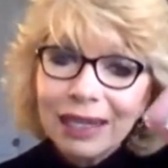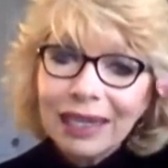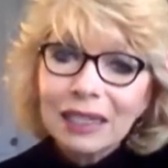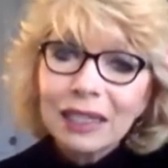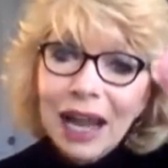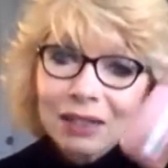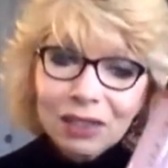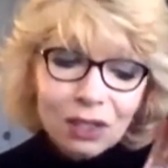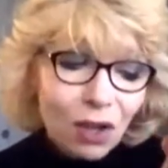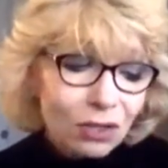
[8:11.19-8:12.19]
It lasts
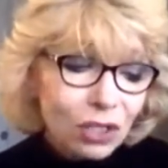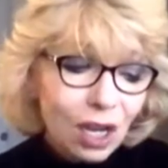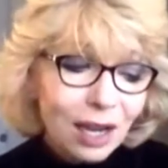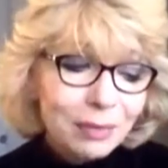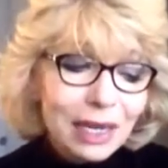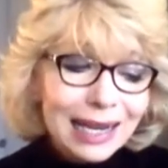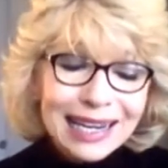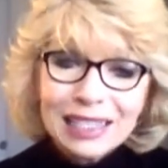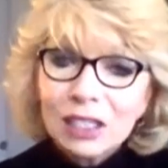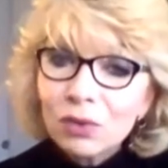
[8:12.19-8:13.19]
a long time.
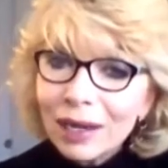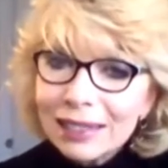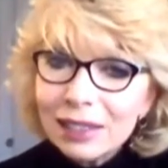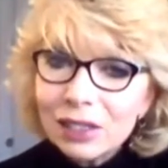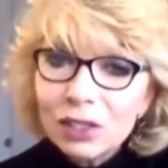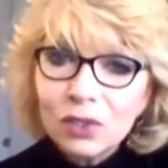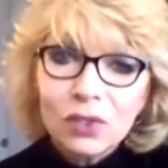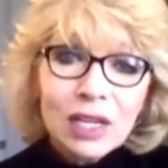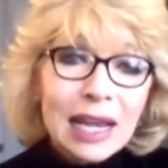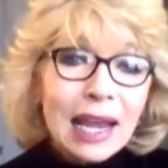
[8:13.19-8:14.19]
It's great to use.